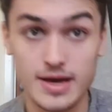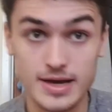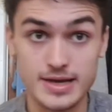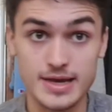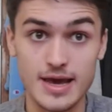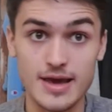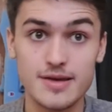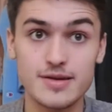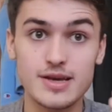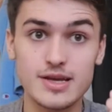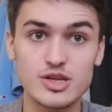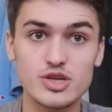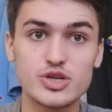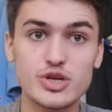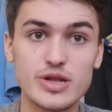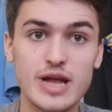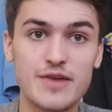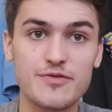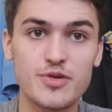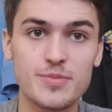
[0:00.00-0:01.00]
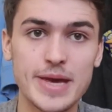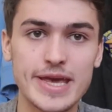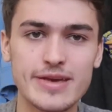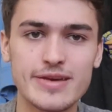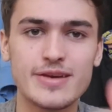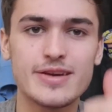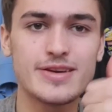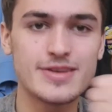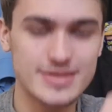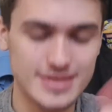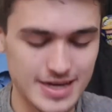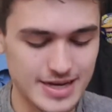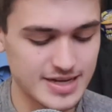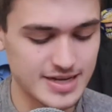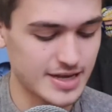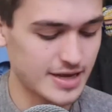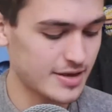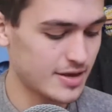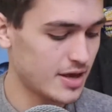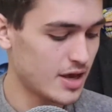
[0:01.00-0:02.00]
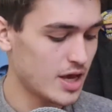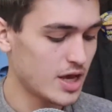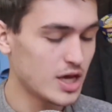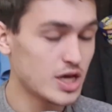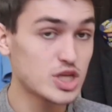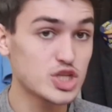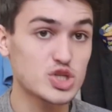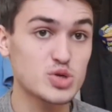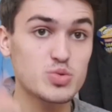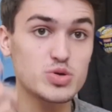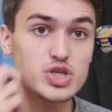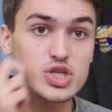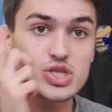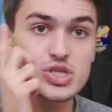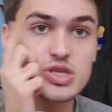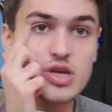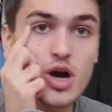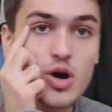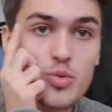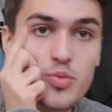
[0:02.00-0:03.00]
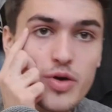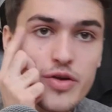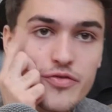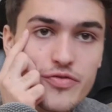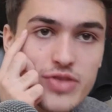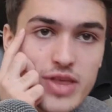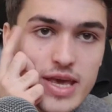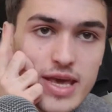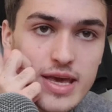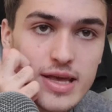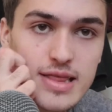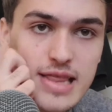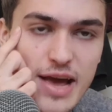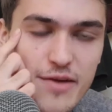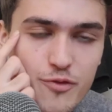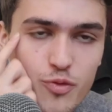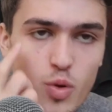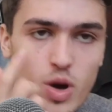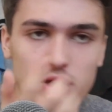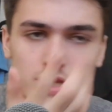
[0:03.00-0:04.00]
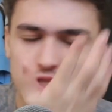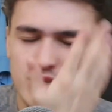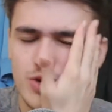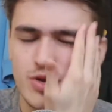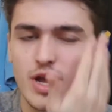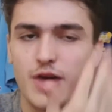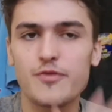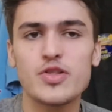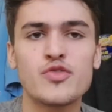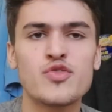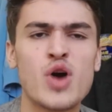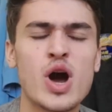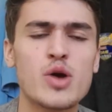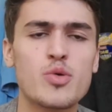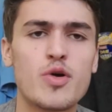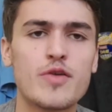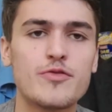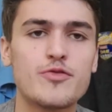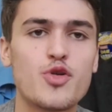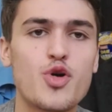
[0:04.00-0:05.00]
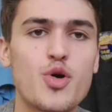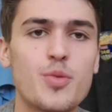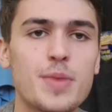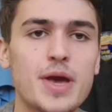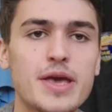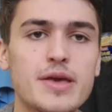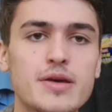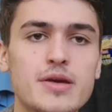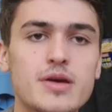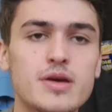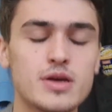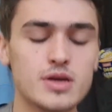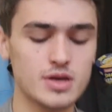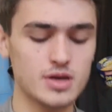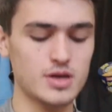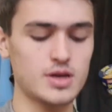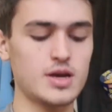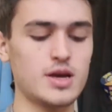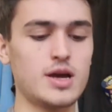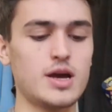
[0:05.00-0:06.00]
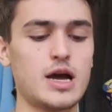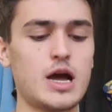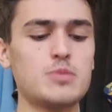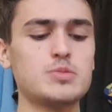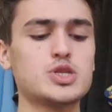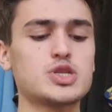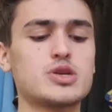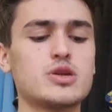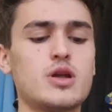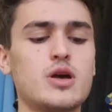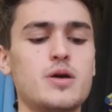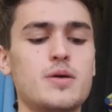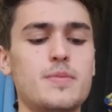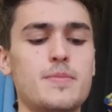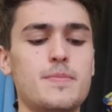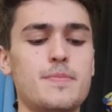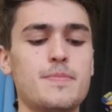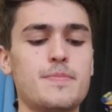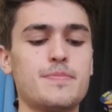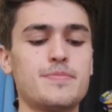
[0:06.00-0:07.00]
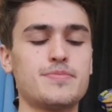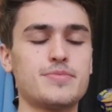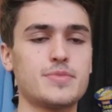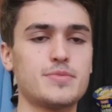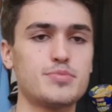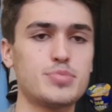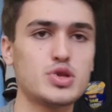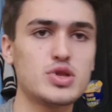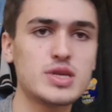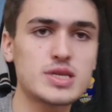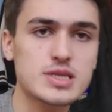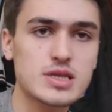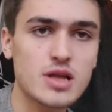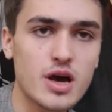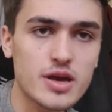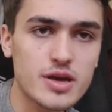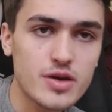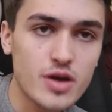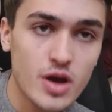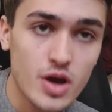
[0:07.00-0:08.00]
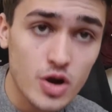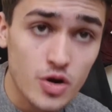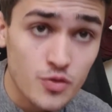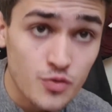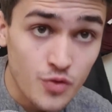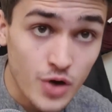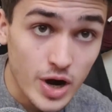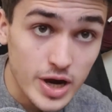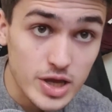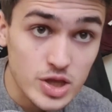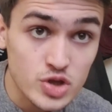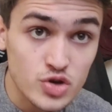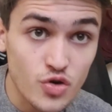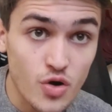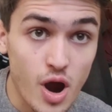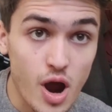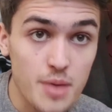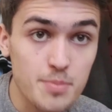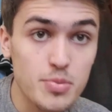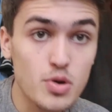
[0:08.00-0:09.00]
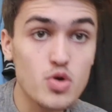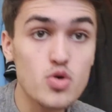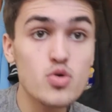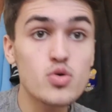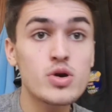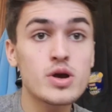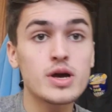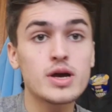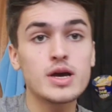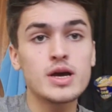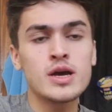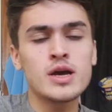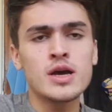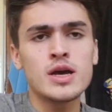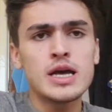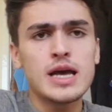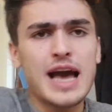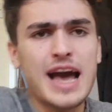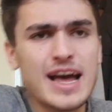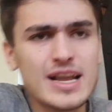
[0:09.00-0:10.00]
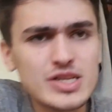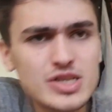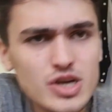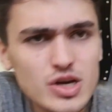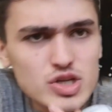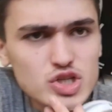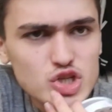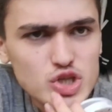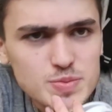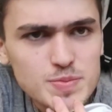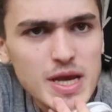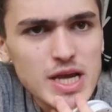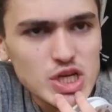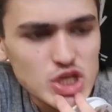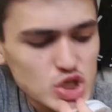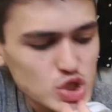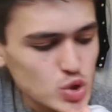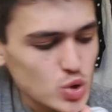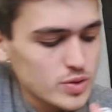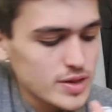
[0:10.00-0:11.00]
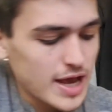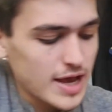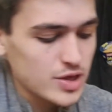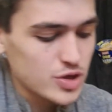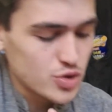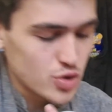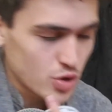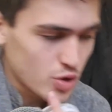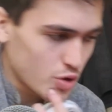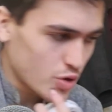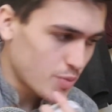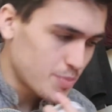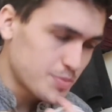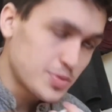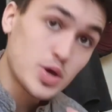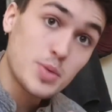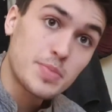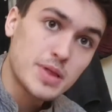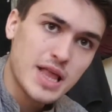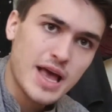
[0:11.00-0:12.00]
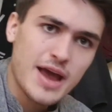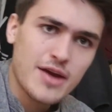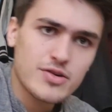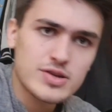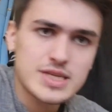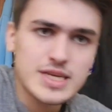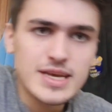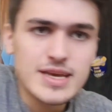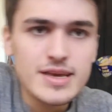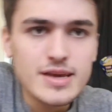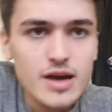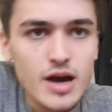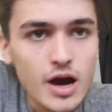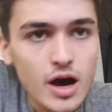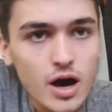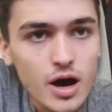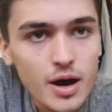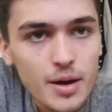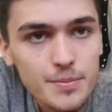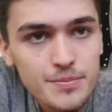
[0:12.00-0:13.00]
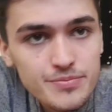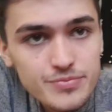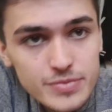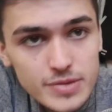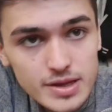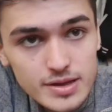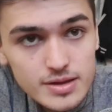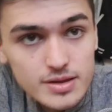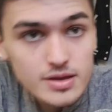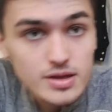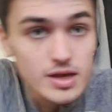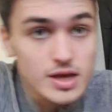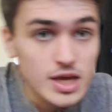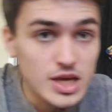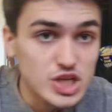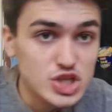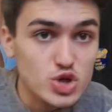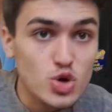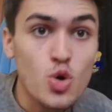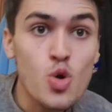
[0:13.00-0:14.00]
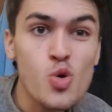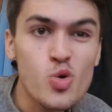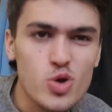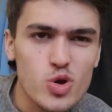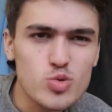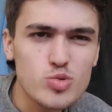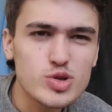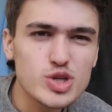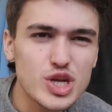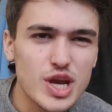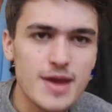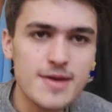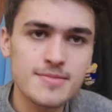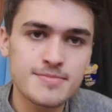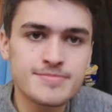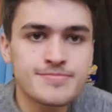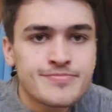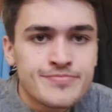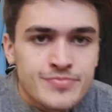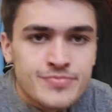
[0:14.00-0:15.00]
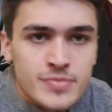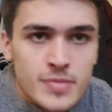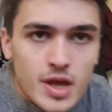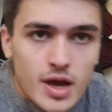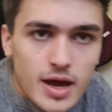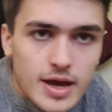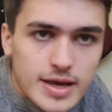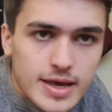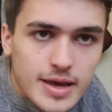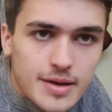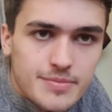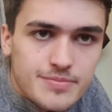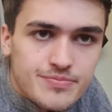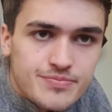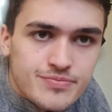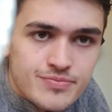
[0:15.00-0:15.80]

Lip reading: Okay, can you do that for me? Okay, so we'll just start with the left one, so cover the right one for me. I'm just going to put this light right in your eyeball, and just make sure that your pupillarity is all Gucci. Okay.